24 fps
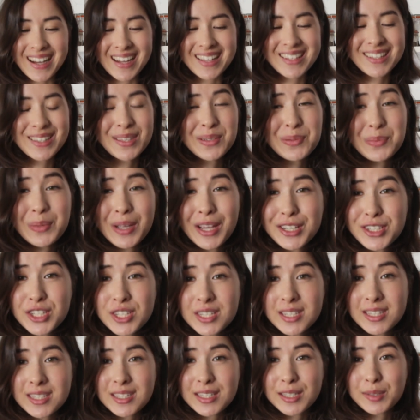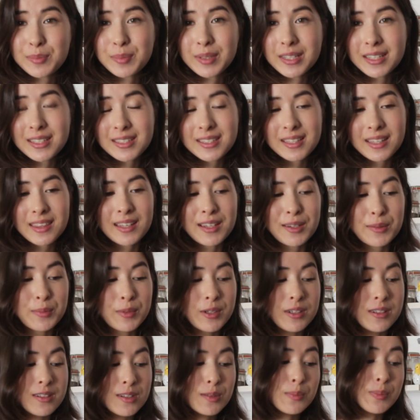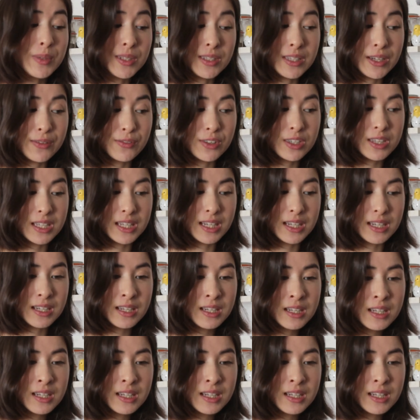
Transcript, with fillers: guys the way I just did because I think I'm gonna spill everything.